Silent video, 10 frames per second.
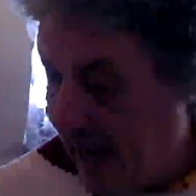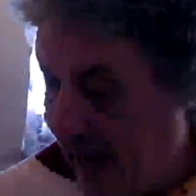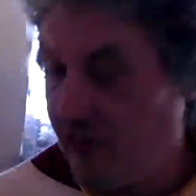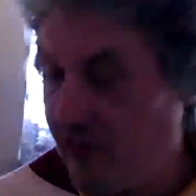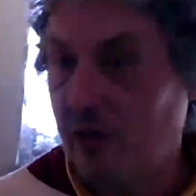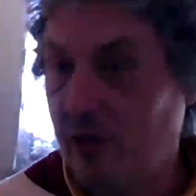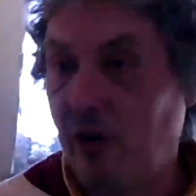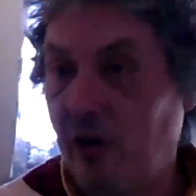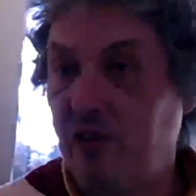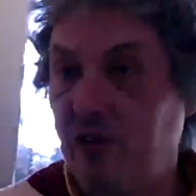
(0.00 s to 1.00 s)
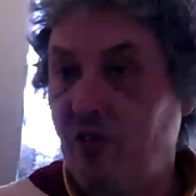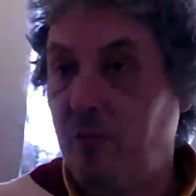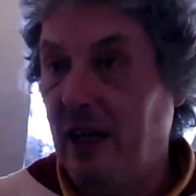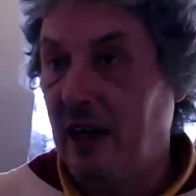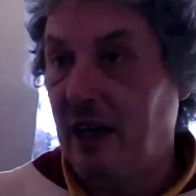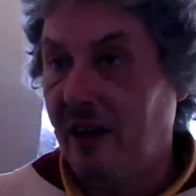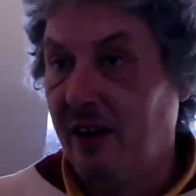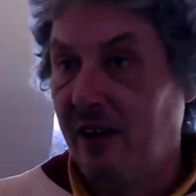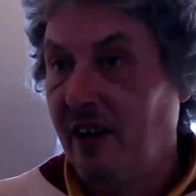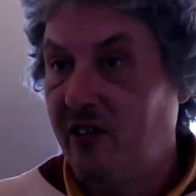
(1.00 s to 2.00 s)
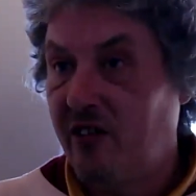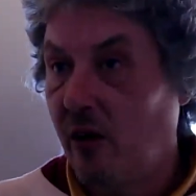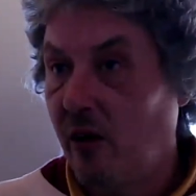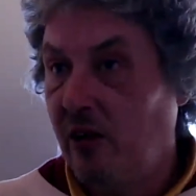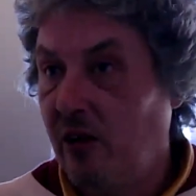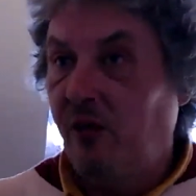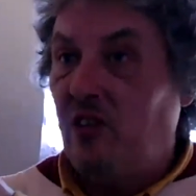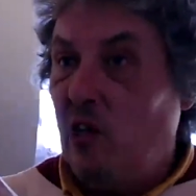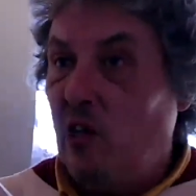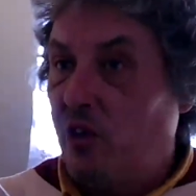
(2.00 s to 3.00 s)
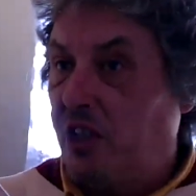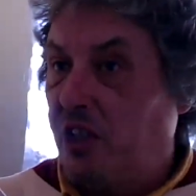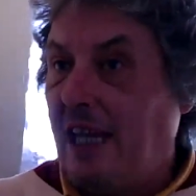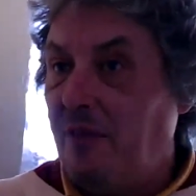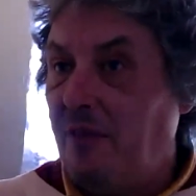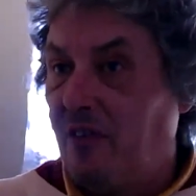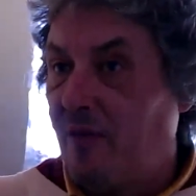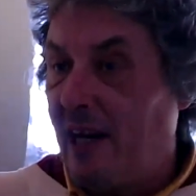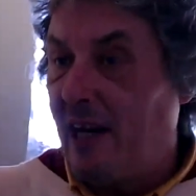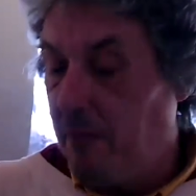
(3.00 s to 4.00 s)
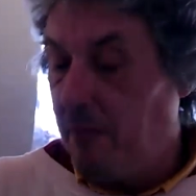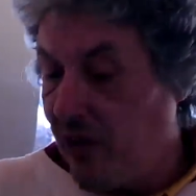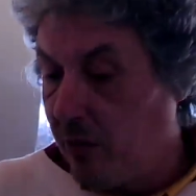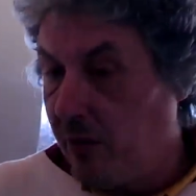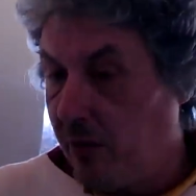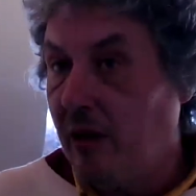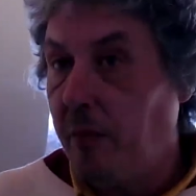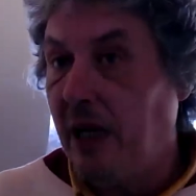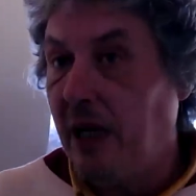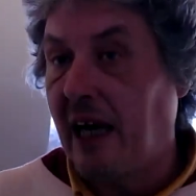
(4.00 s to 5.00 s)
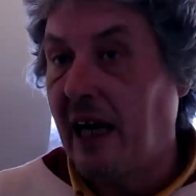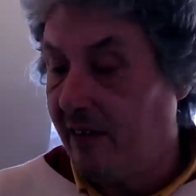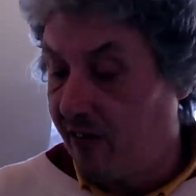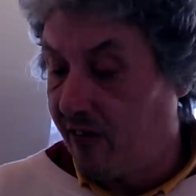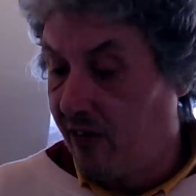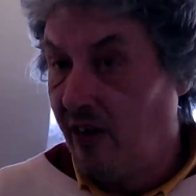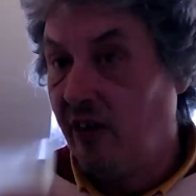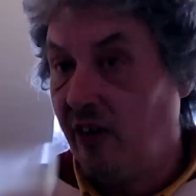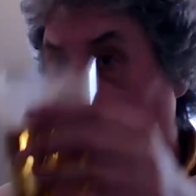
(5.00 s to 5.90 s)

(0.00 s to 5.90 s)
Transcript: these little shavings of aluminium in the beer cans. So it goes into the beer and it's all going into